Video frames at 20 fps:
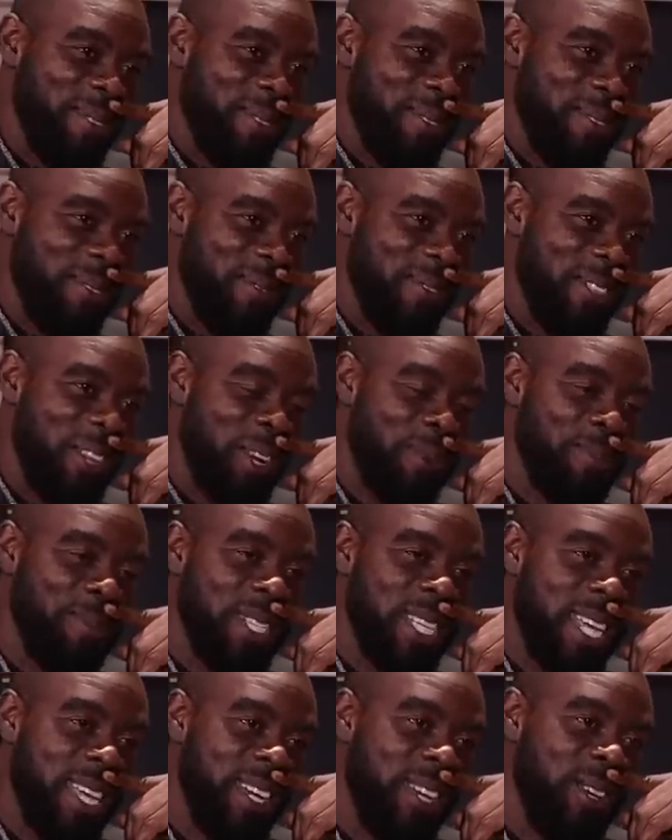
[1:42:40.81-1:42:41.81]
Um,
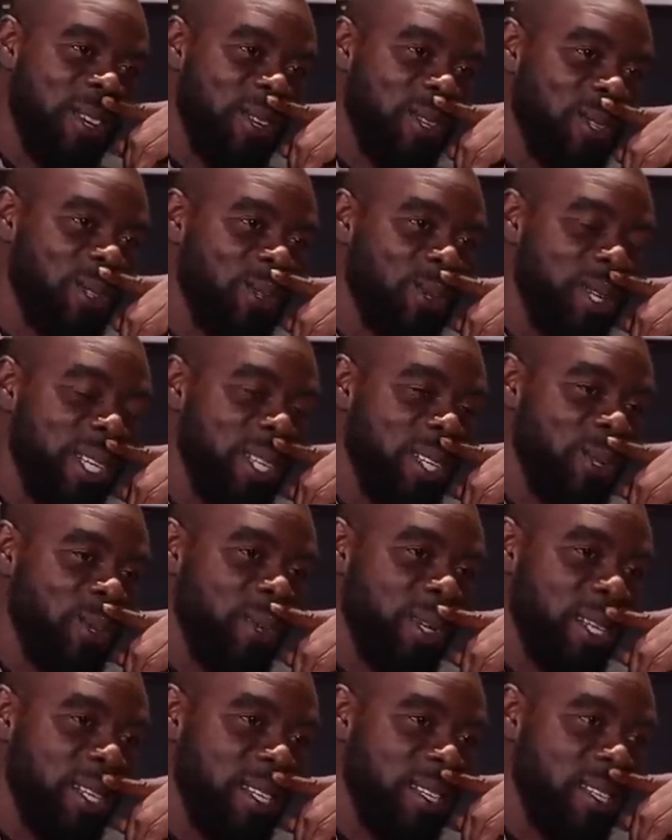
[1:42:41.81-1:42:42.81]
upside down 2020.
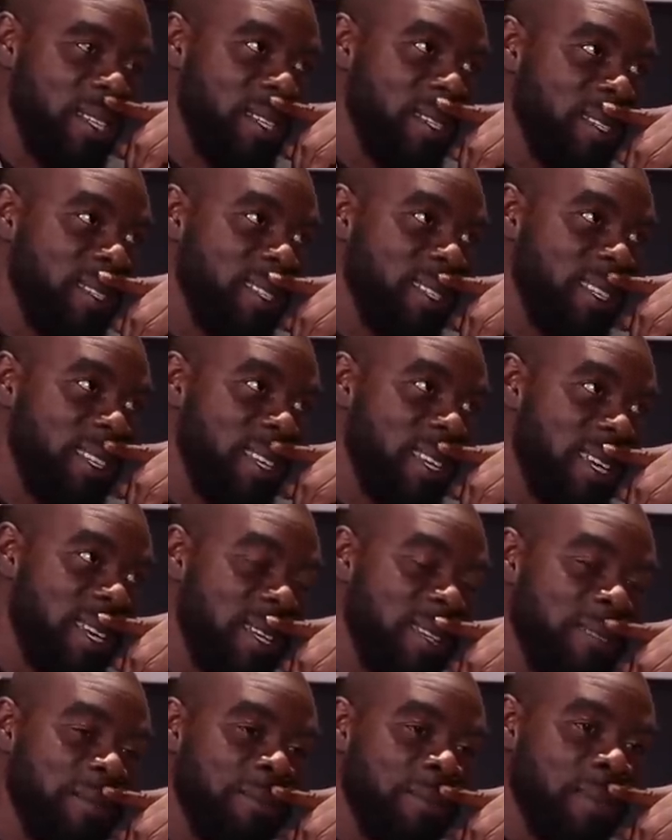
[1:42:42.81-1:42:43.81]
Upside down. Yeah.